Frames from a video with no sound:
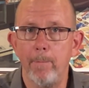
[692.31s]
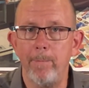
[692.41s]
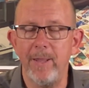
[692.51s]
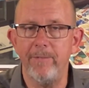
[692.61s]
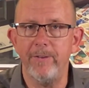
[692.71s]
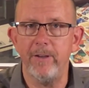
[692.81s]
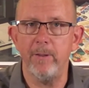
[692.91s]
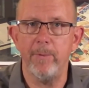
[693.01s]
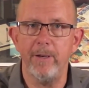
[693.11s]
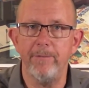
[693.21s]
benefit of
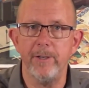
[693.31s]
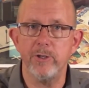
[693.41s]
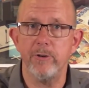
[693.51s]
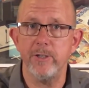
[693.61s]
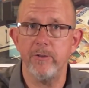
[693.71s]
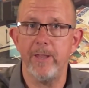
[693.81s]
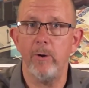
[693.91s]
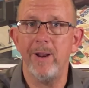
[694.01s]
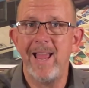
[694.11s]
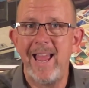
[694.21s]
the beneficiaries, so they
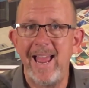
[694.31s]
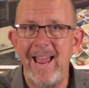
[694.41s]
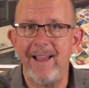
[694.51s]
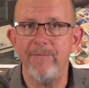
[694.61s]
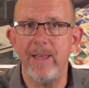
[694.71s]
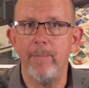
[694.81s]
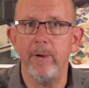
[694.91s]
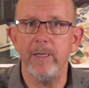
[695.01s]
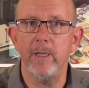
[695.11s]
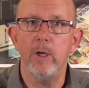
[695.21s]
don't have that
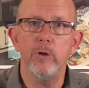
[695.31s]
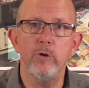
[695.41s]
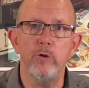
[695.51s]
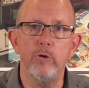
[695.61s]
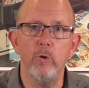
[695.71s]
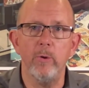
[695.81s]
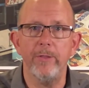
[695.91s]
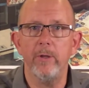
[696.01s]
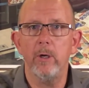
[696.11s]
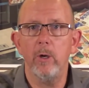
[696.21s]
money to do
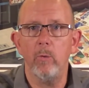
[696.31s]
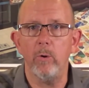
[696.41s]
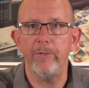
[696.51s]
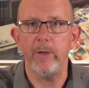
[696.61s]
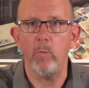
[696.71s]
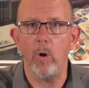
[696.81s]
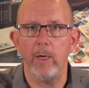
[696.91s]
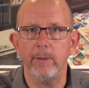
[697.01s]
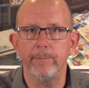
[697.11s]
with what they want.